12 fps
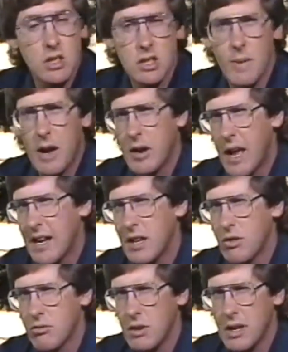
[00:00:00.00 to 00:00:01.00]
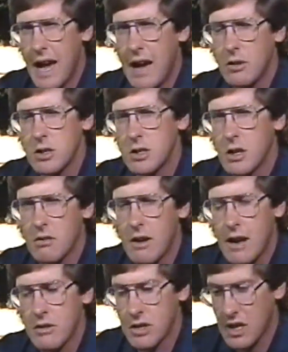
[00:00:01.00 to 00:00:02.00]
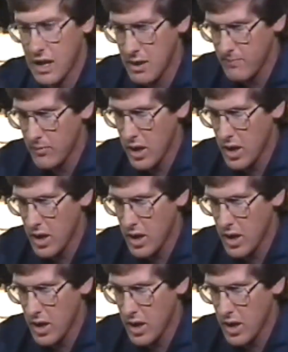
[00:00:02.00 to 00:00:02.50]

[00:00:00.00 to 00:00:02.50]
just about 93 now, still around today.